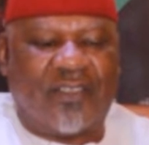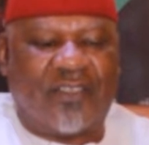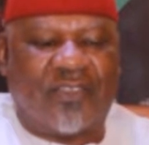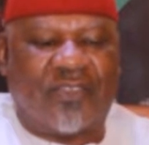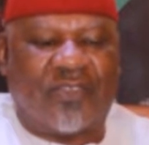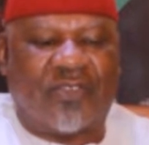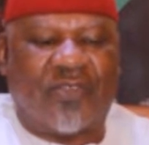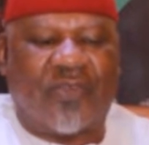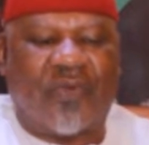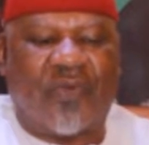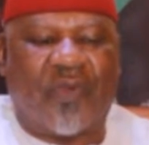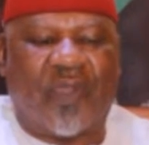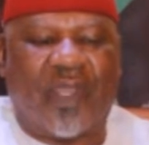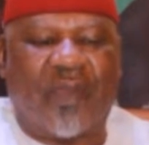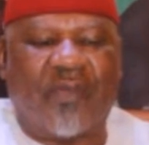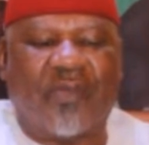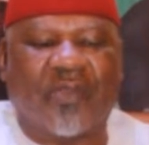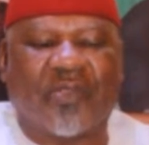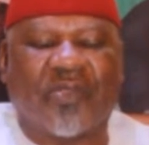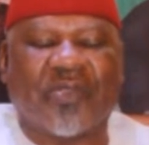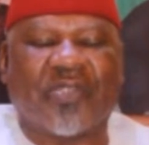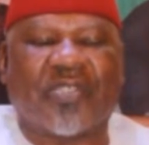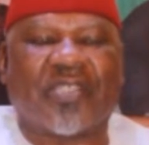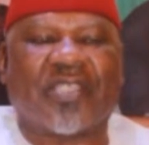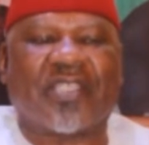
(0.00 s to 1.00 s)
So we were
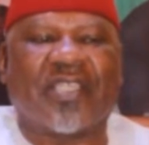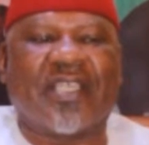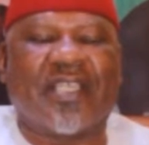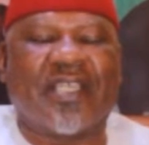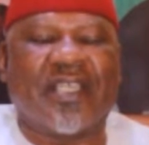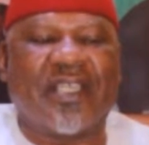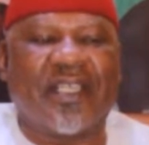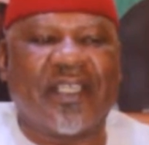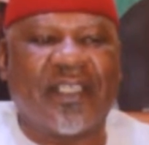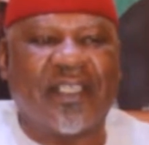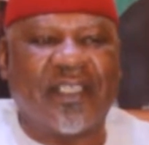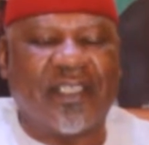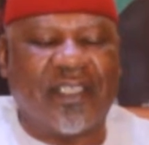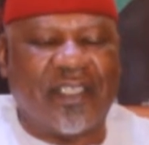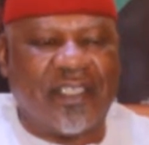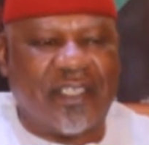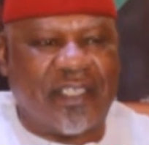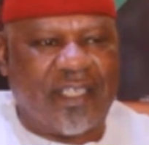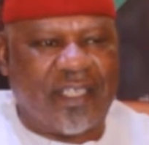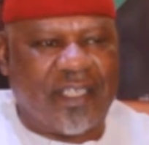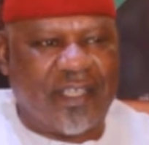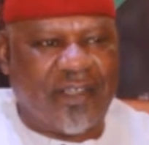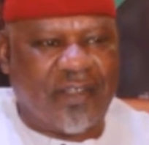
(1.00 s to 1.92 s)
able to stay in the